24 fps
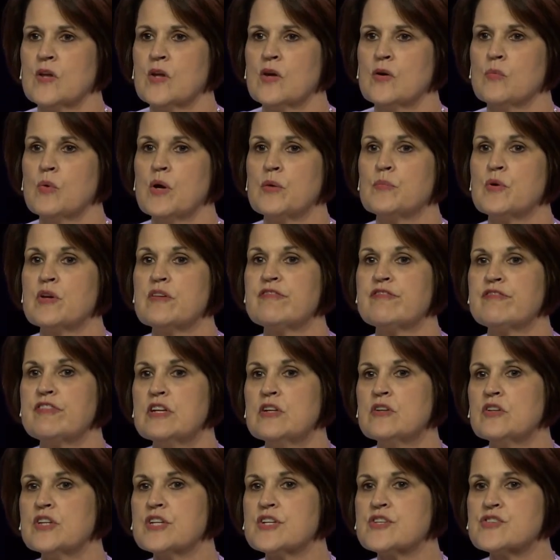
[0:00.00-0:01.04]
When we
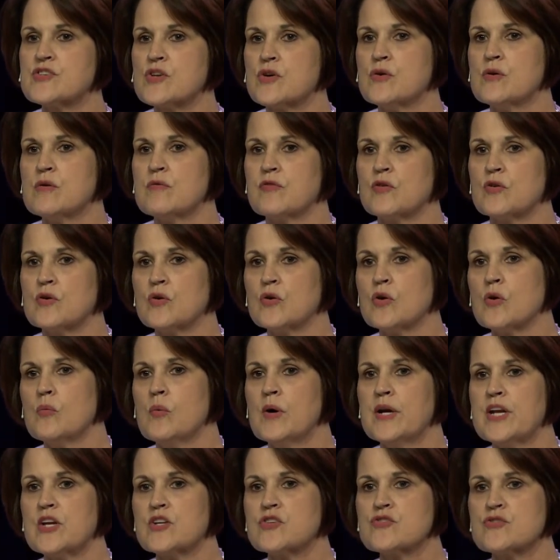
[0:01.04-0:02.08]
feel it's over or
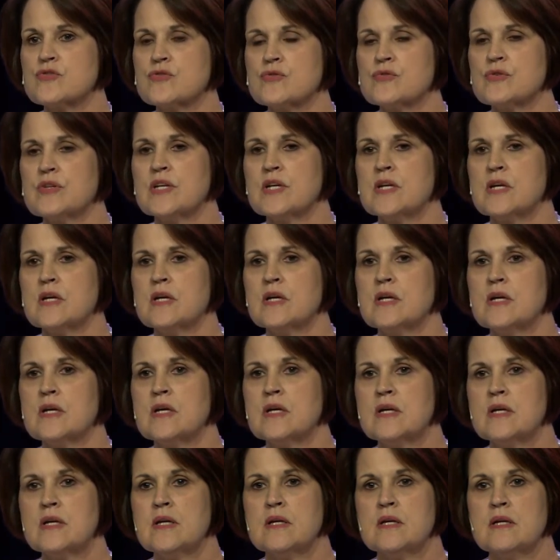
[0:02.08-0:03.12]
when it truly
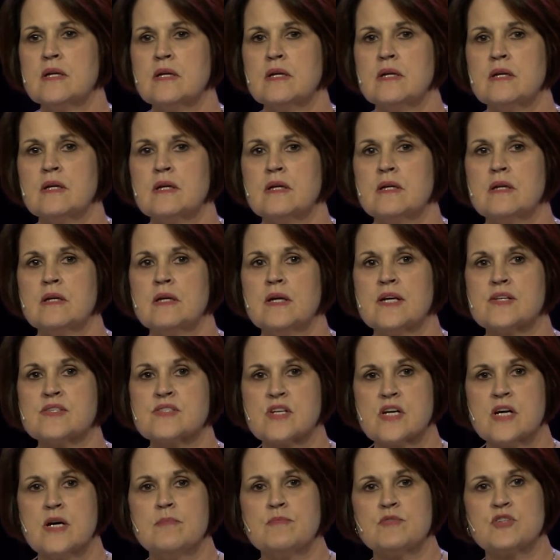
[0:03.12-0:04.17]
has
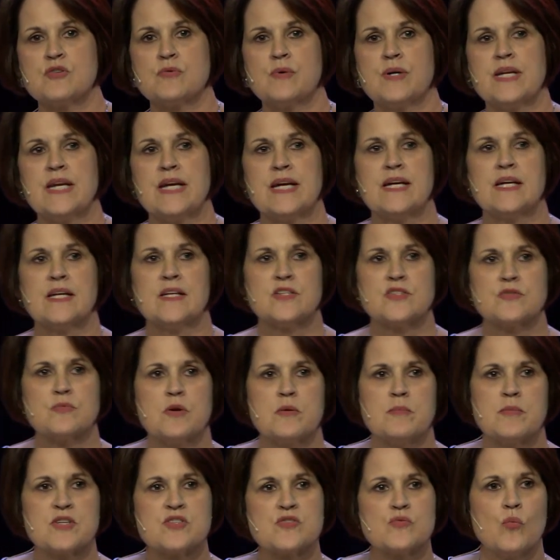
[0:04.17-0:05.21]
come to an end,
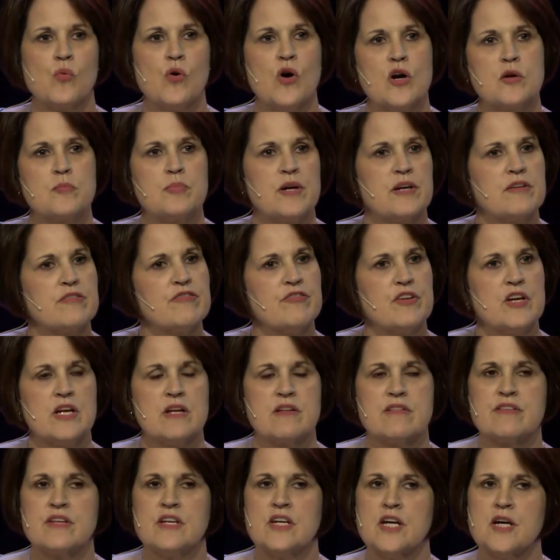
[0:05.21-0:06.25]
we must walk by
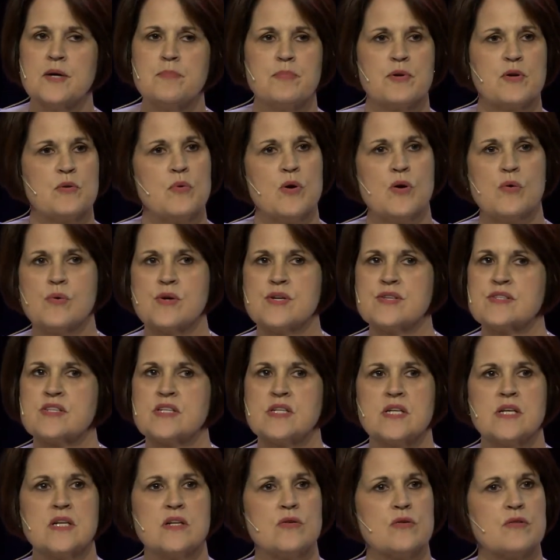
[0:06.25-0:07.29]
faith and not by what we
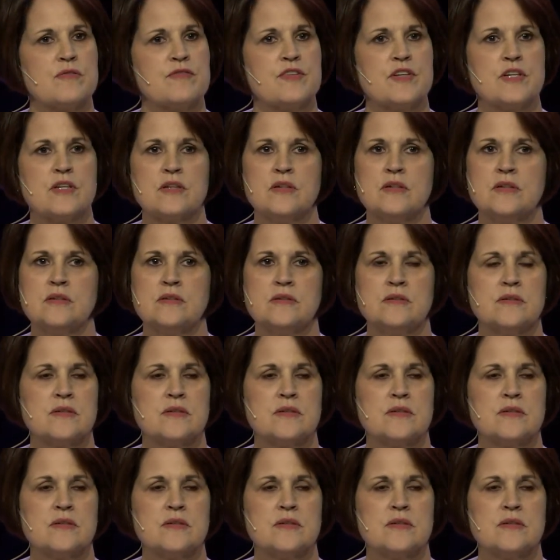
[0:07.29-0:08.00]
see or feel.